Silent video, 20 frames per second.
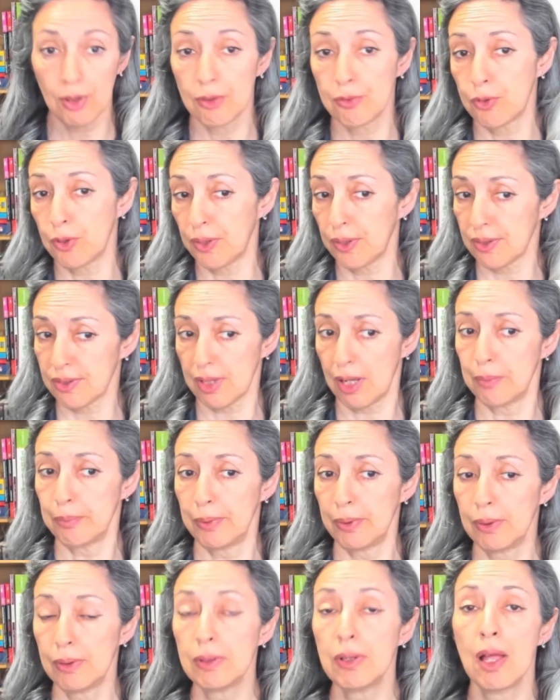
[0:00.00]
For
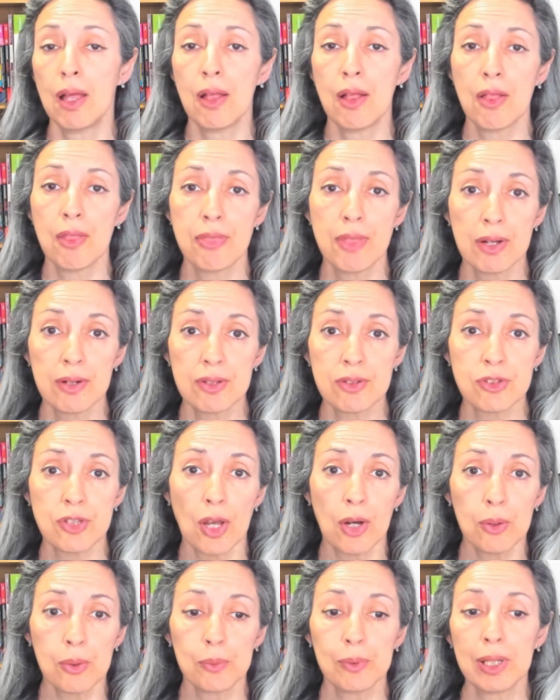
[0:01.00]
example, there is
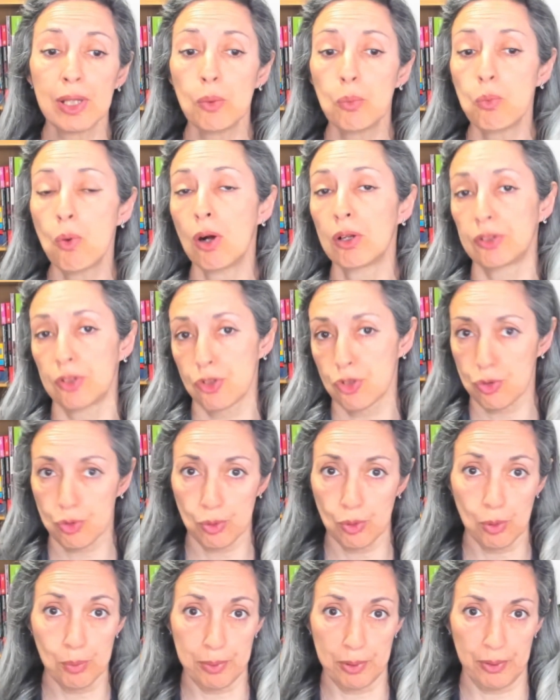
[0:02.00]
only 1
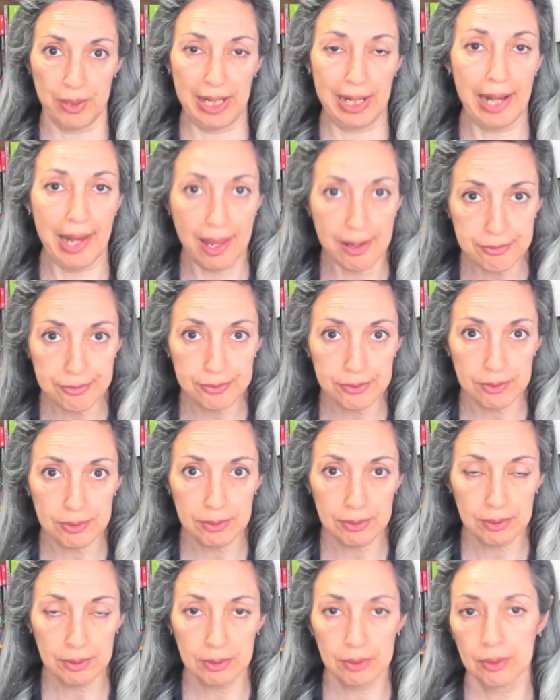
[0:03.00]
strawberry left,
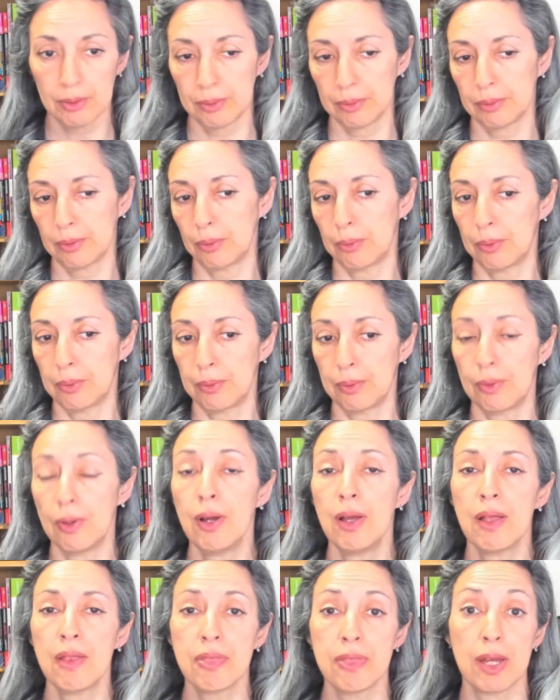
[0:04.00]
or
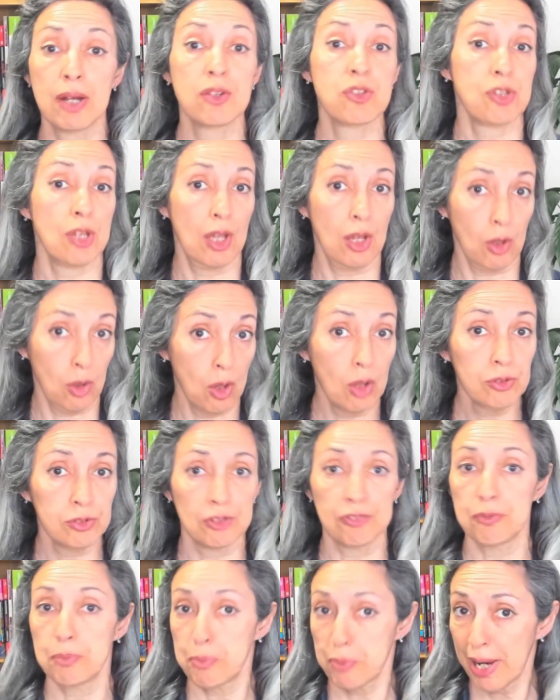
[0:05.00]
there's a lot
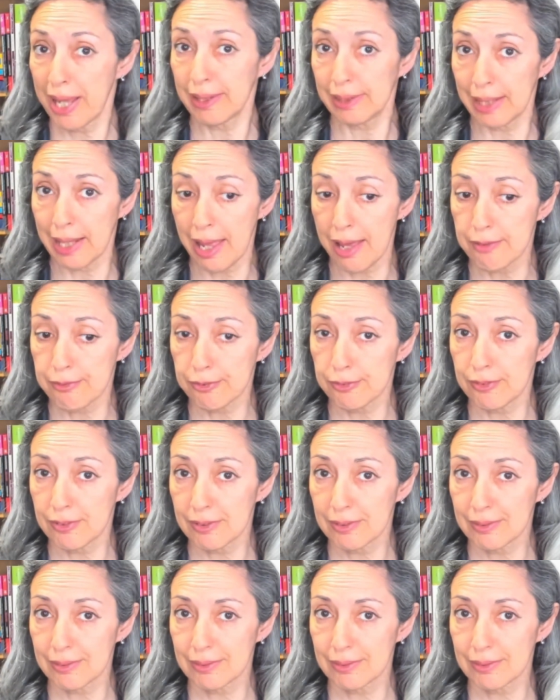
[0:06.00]
of bread left.